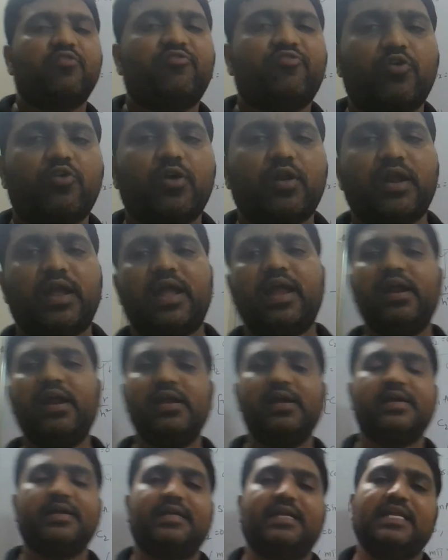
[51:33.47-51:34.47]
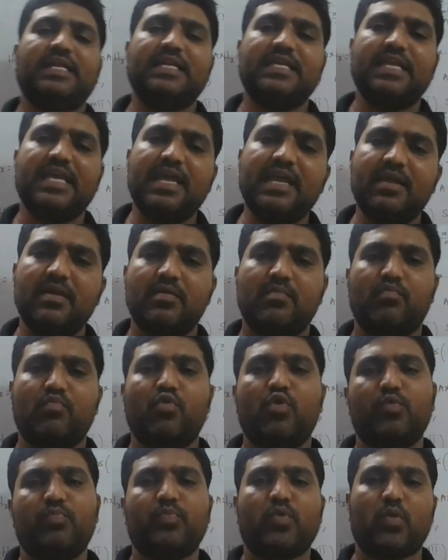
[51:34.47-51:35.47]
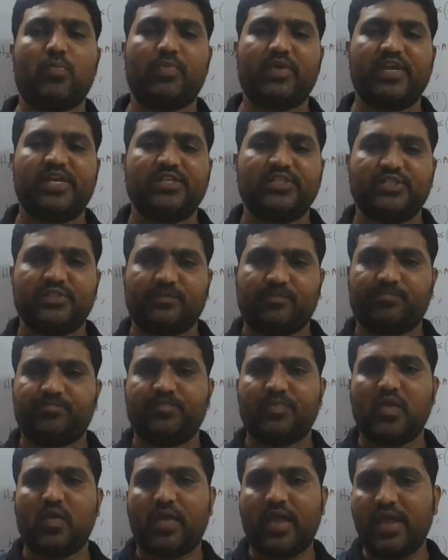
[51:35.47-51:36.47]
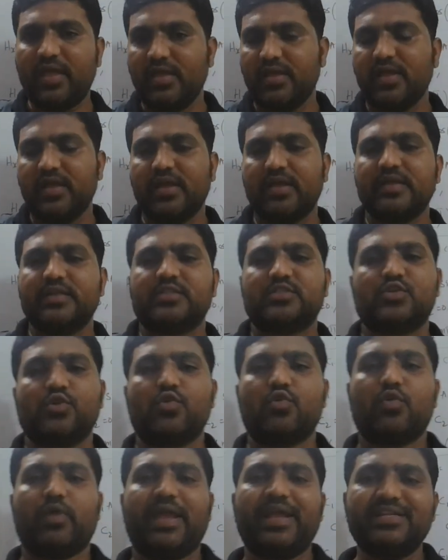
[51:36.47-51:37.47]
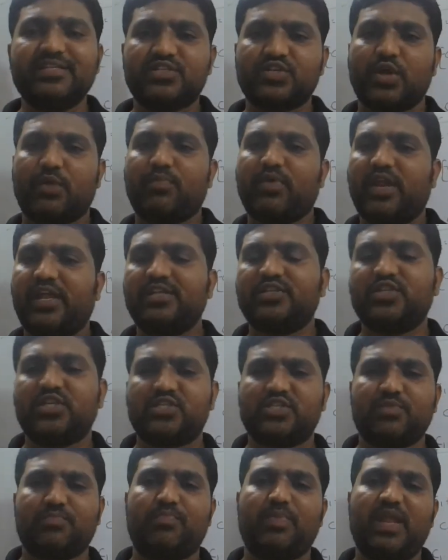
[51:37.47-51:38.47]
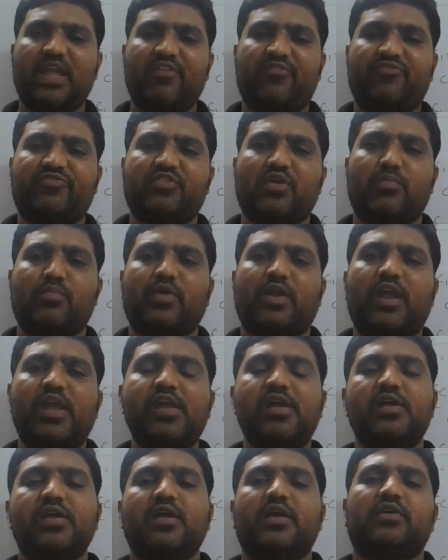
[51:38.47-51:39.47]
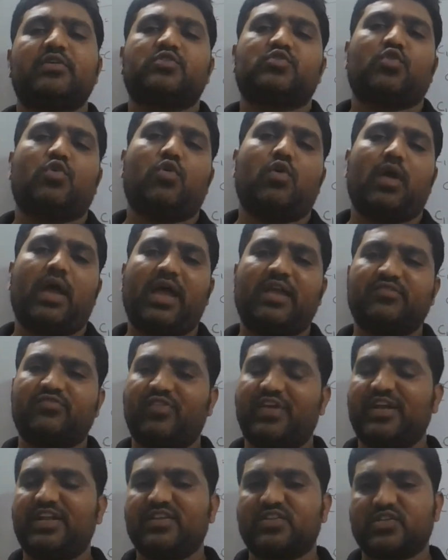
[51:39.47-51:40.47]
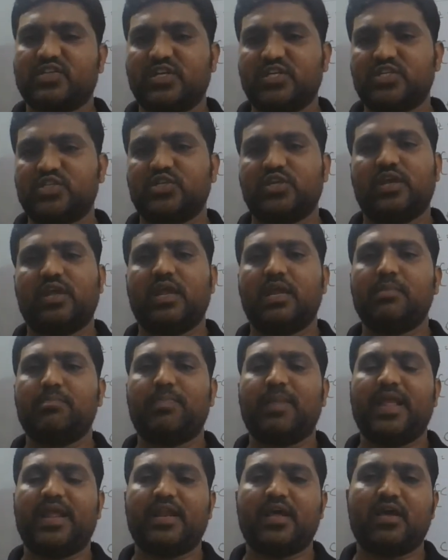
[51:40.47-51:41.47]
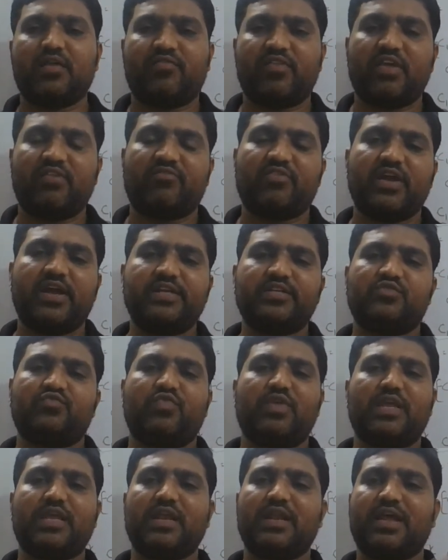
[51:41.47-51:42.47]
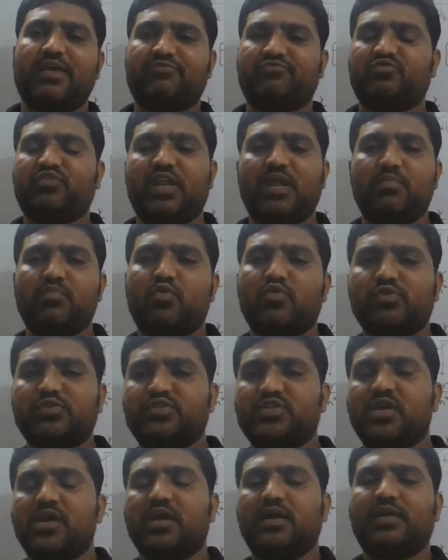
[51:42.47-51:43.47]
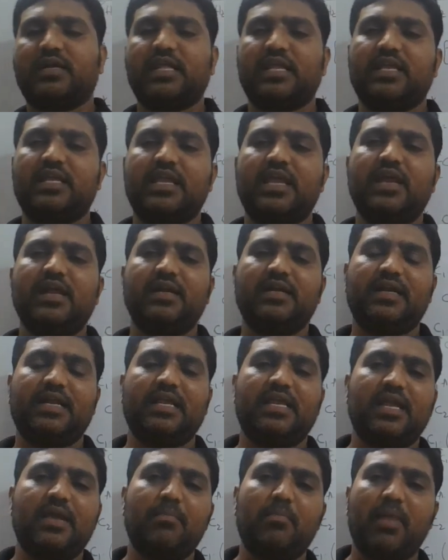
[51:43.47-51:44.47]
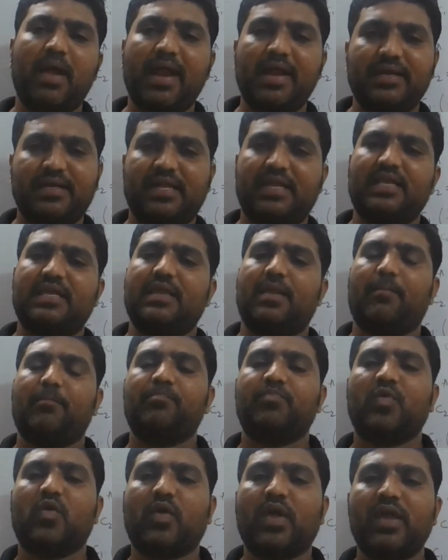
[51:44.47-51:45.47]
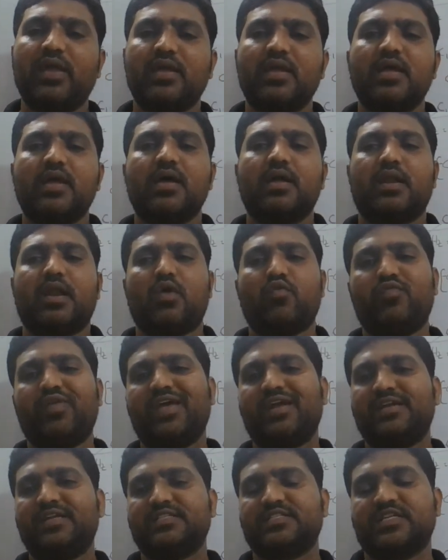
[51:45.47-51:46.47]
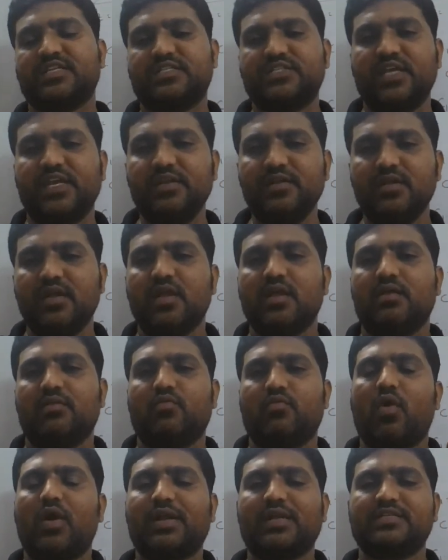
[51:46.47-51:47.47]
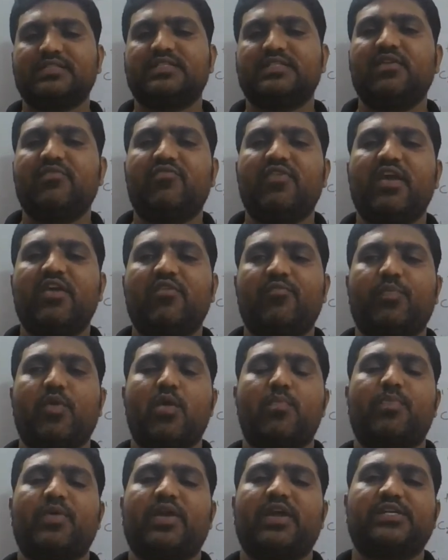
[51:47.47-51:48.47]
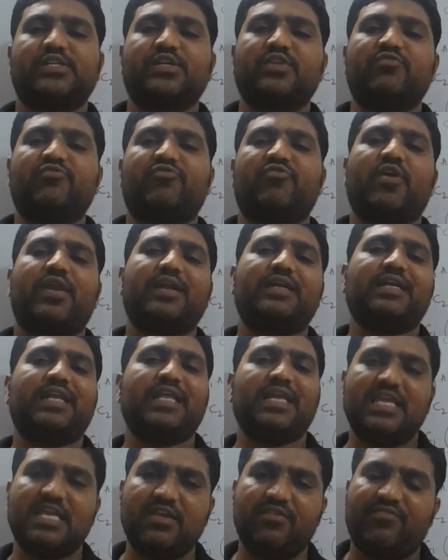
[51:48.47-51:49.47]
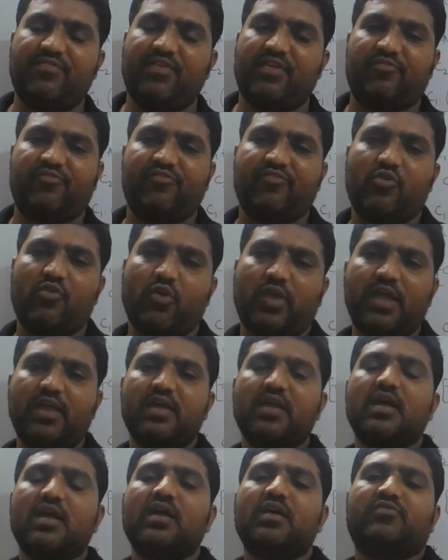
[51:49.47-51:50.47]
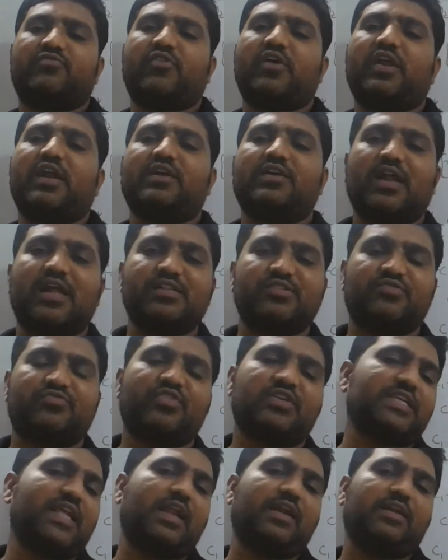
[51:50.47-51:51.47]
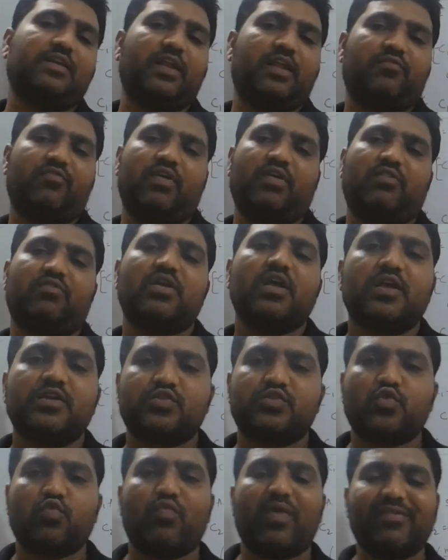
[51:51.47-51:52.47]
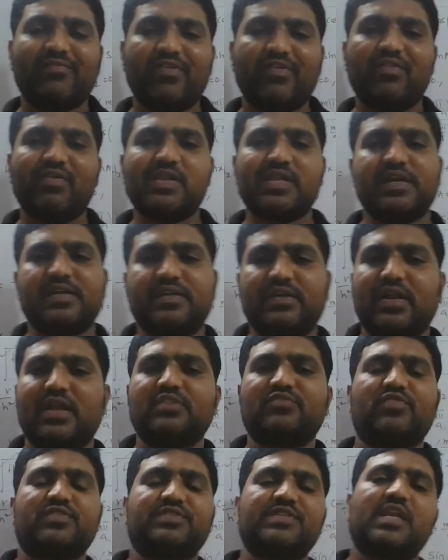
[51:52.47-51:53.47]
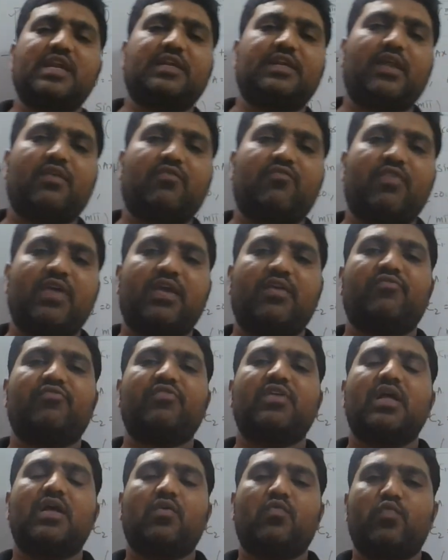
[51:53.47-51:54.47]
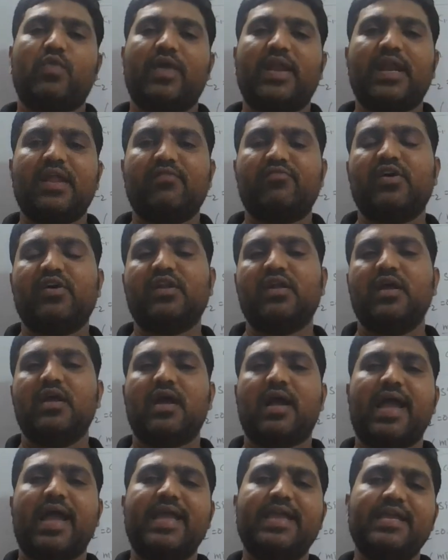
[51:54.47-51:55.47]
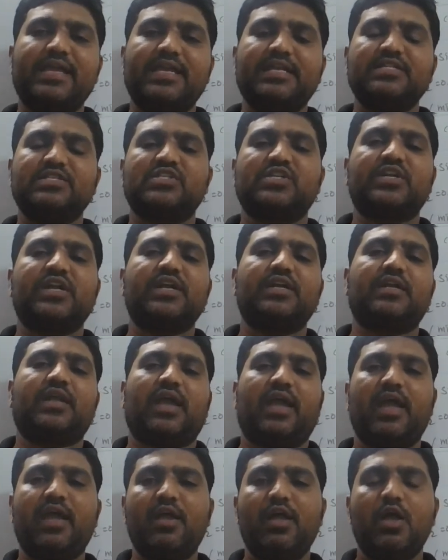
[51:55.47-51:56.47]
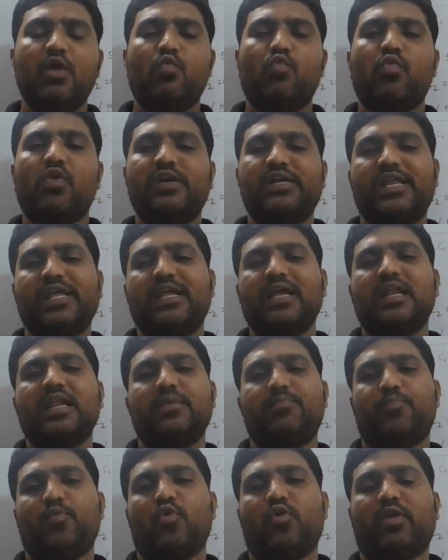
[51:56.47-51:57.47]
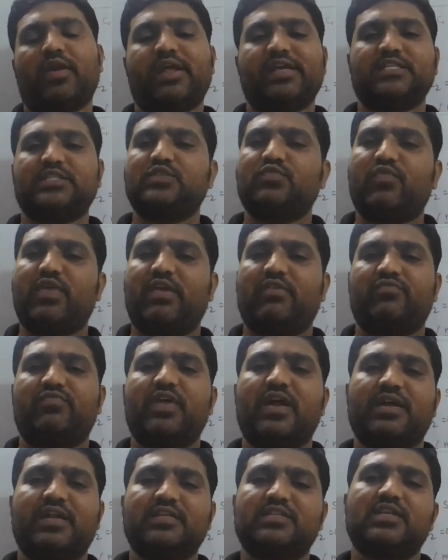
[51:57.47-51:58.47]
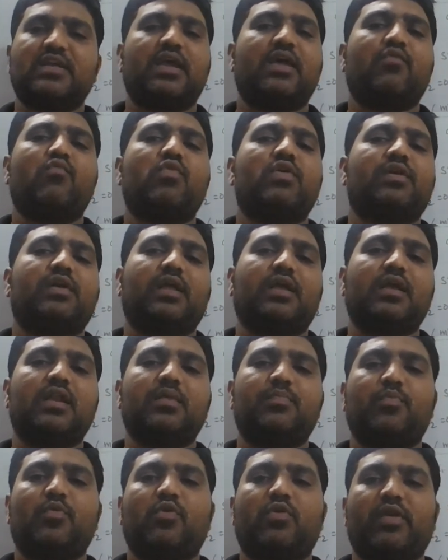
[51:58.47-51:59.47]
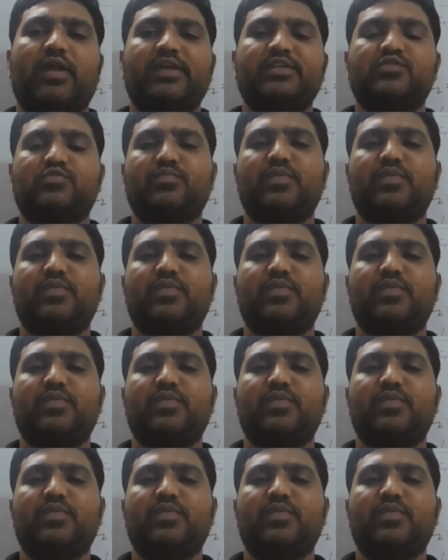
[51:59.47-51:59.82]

for a TE mode propagation. Okay, so in summary, just a brief summary. So as we discussed in planar waveguides, we can have three modes: TE, TM, and TEM. Okay, now we are discussing what is the wave propagation for a TE wave, okay, for a transverse electric wave. So when we will get transverse electric wave, whenever I incident a vertically polarized wave, that is a vertically polarized